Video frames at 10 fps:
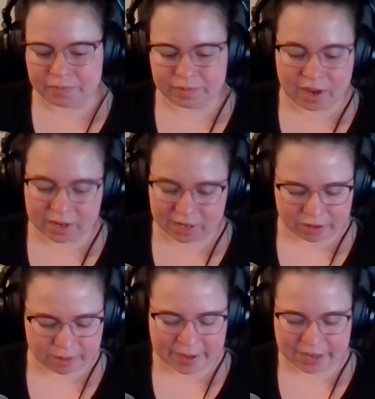Not
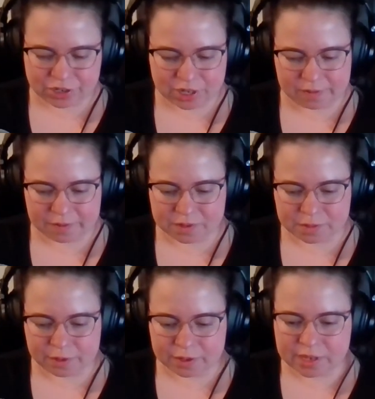here to bash any of those
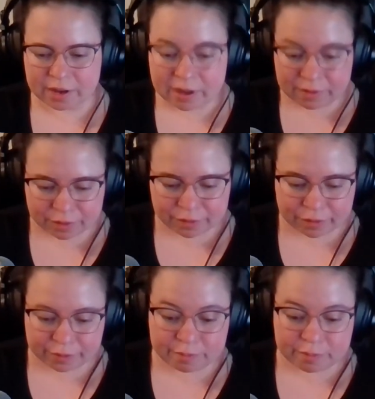books. However,
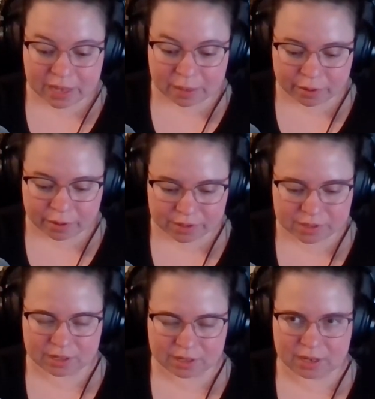for me
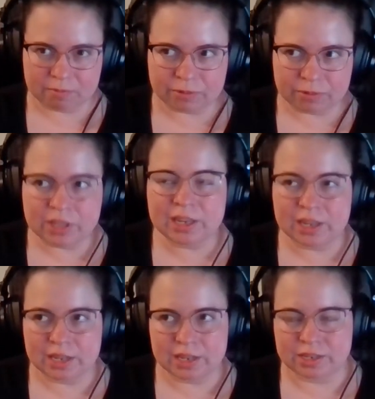personally, it really
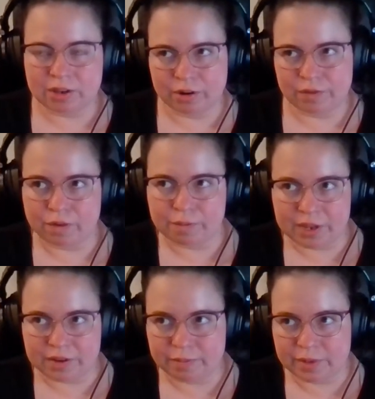is hard for
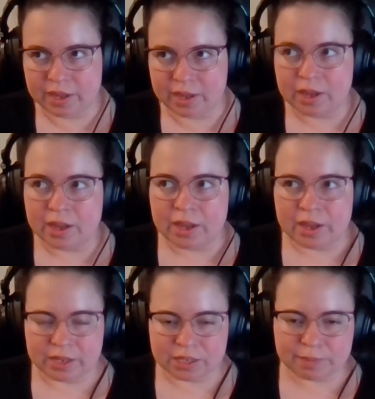me to be
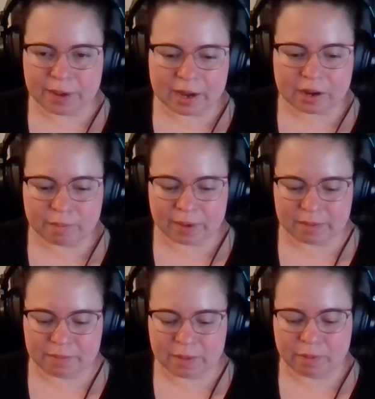inspired
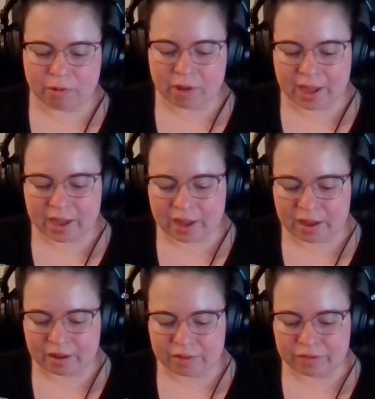by people I
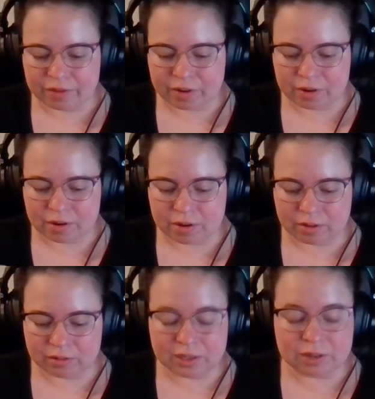have
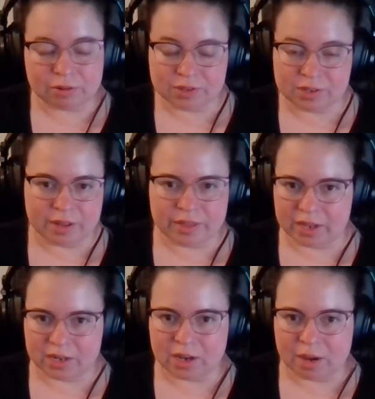little to nothing
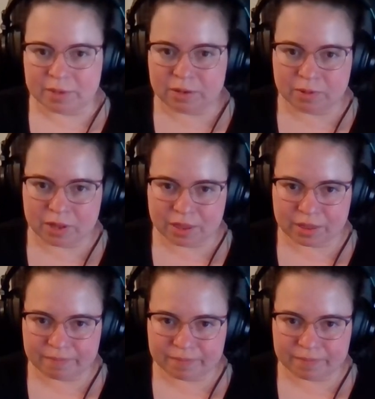in common with.